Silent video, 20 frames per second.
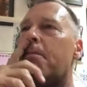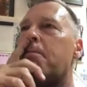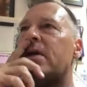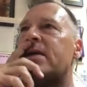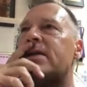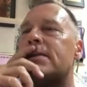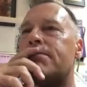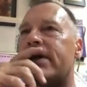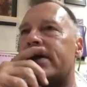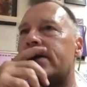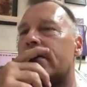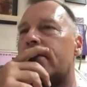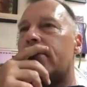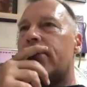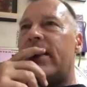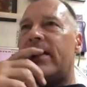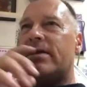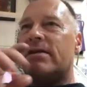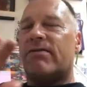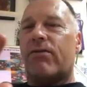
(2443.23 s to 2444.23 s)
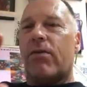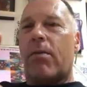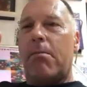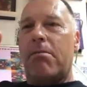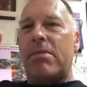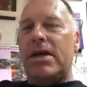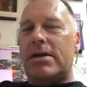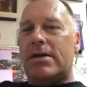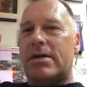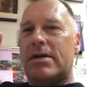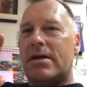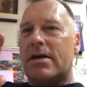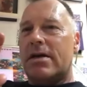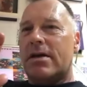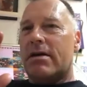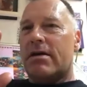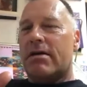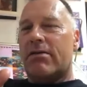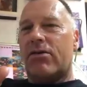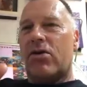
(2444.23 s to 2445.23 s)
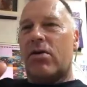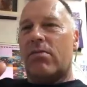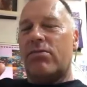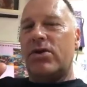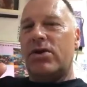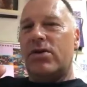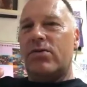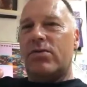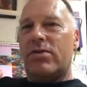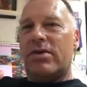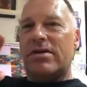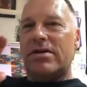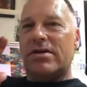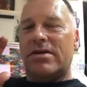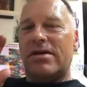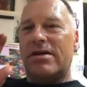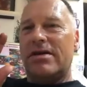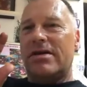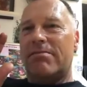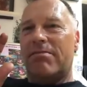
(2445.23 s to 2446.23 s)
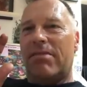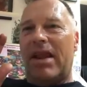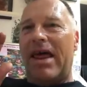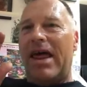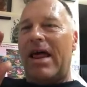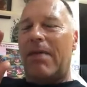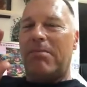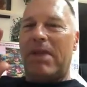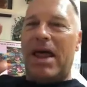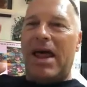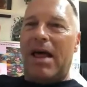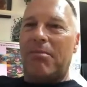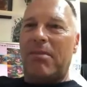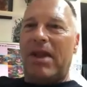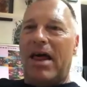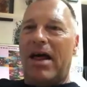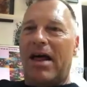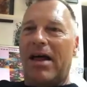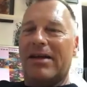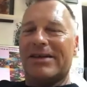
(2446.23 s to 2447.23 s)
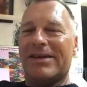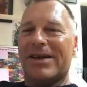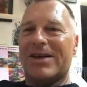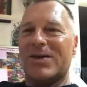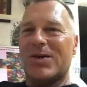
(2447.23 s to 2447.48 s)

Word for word: a, special place for meeting and community, blah blah blah.